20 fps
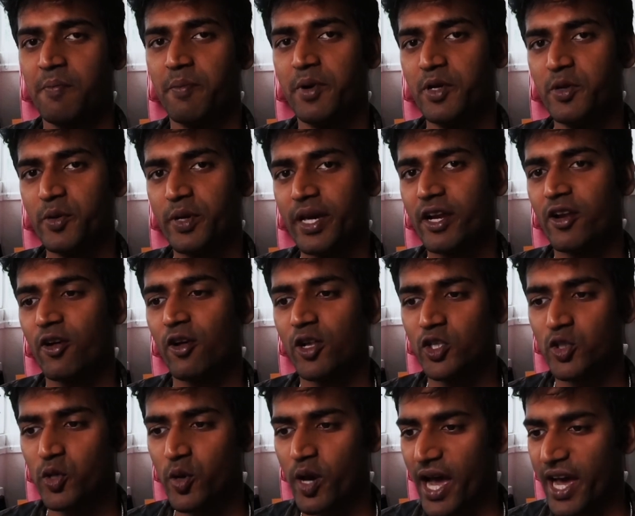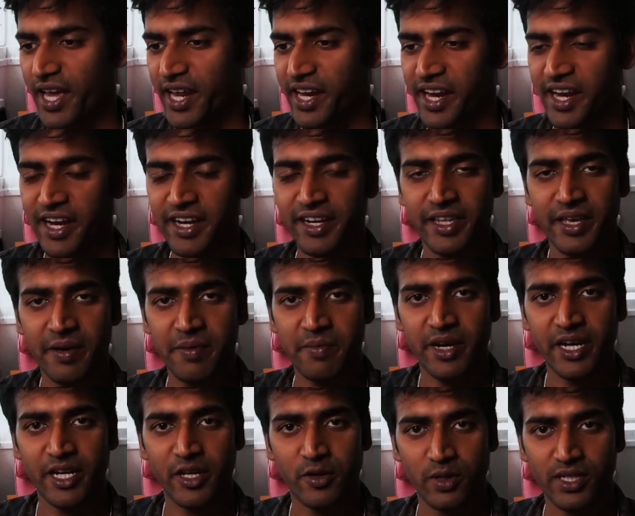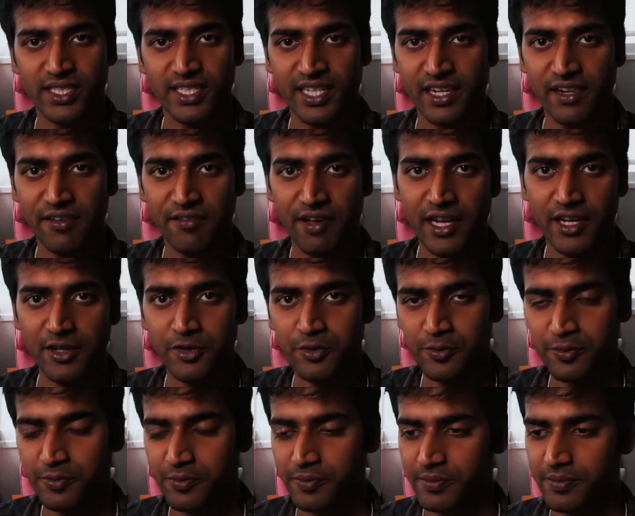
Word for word: but you can also aggregate them into a single value.